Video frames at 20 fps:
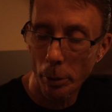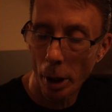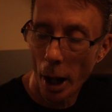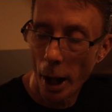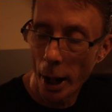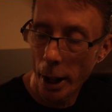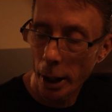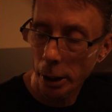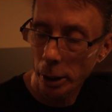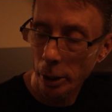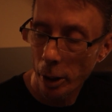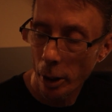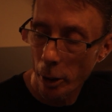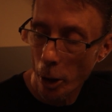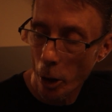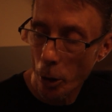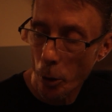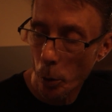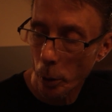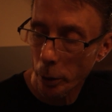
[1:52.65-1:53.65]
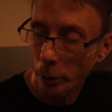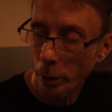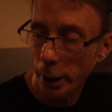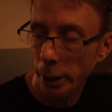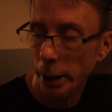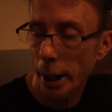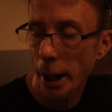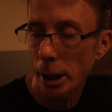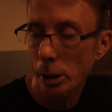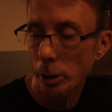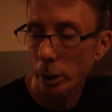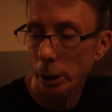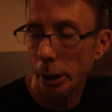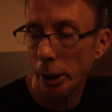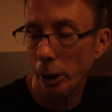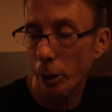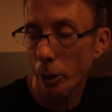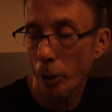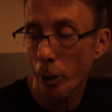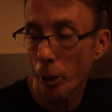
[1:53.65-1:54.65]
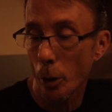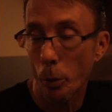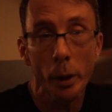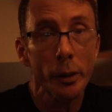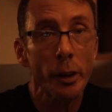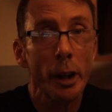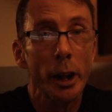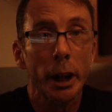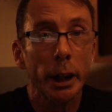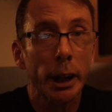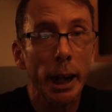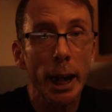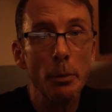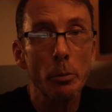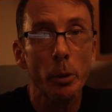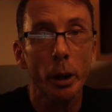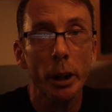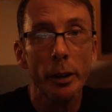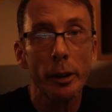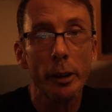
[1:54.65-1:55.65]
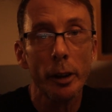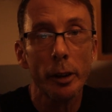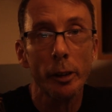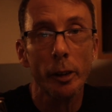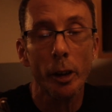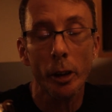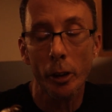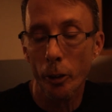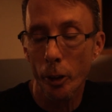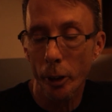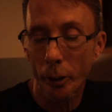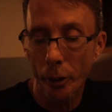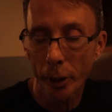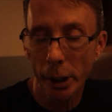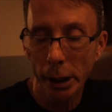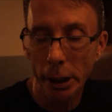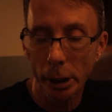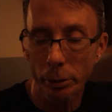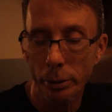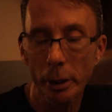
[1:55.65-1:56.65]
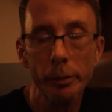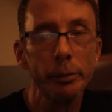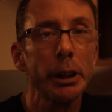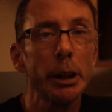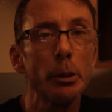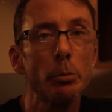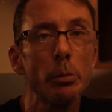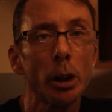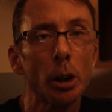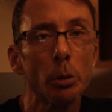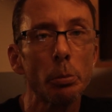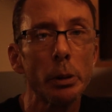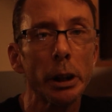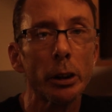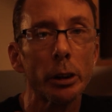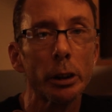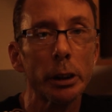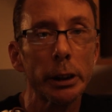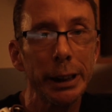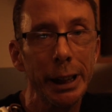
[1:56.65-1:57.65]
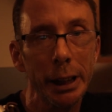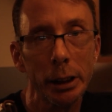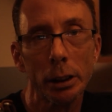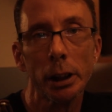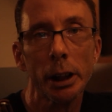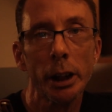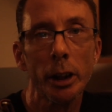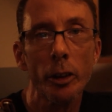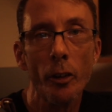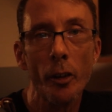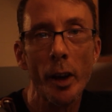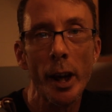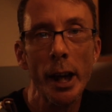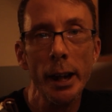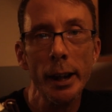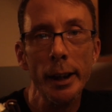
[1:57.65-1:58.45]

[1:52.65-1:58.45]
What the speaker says: on this one right now is the one that it came with, the 16 to 50 millimeter kit lens.